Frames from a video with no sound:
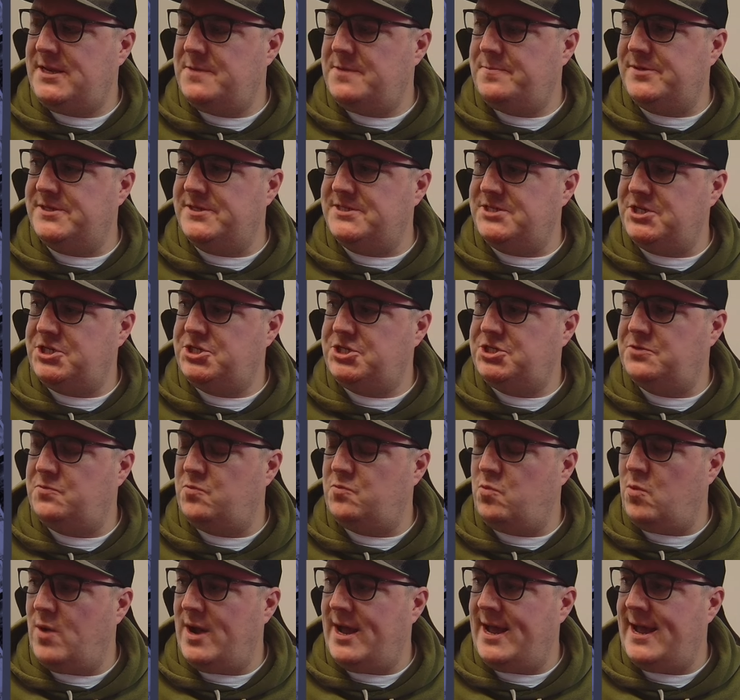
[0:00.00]
be in a
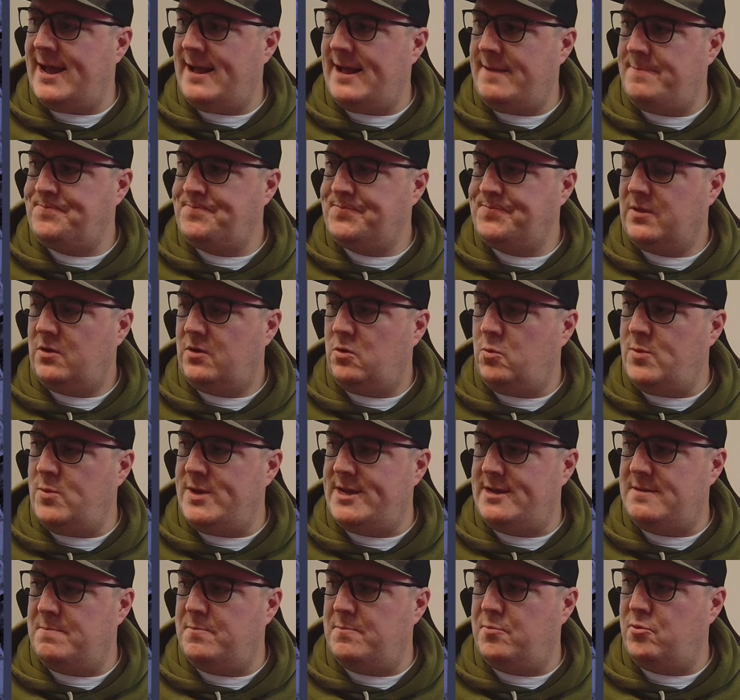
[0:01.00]
position where
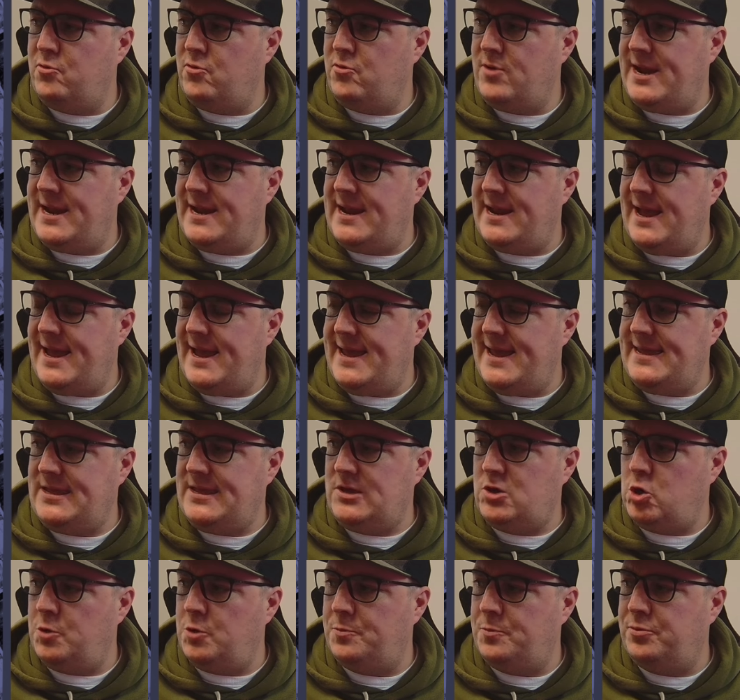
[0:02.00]
we can bring a
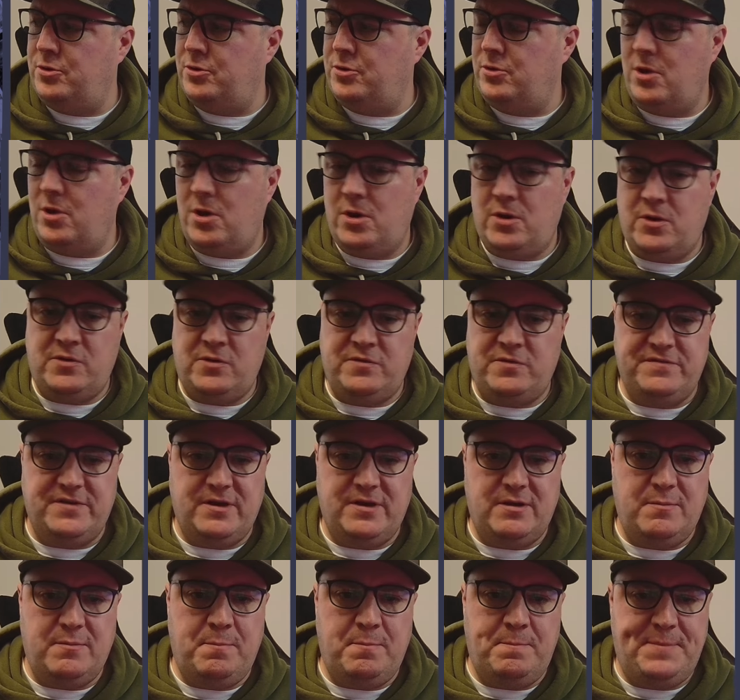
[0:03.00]
couple of
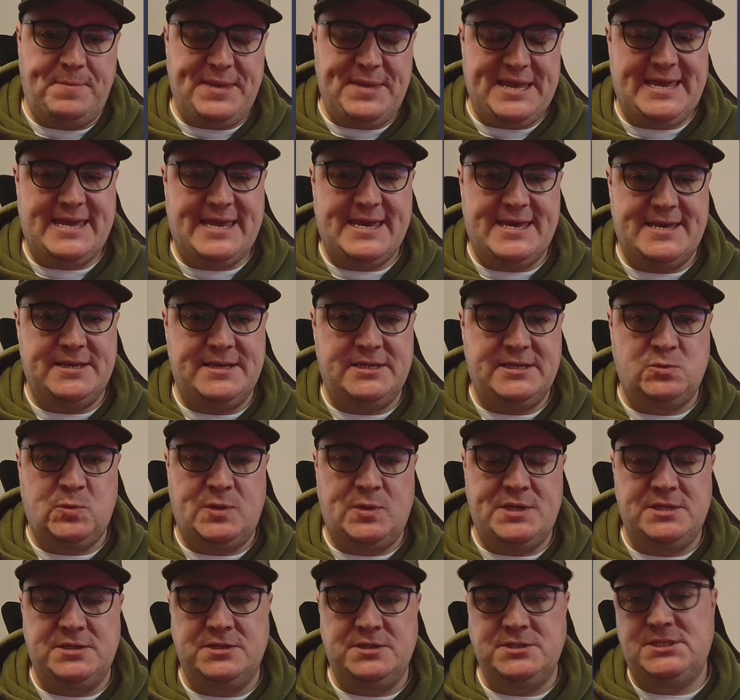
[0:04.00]
big hitters
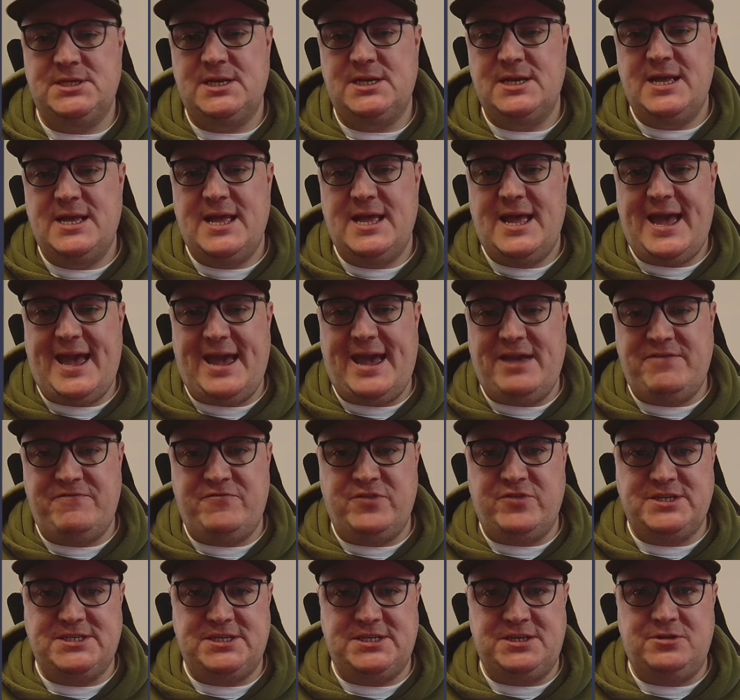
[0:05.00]
with us
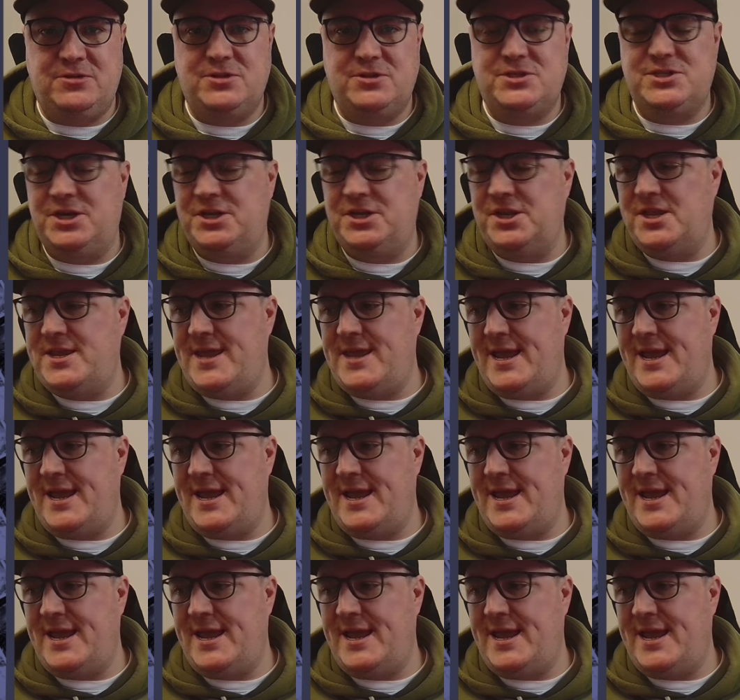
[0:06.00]
every single turn.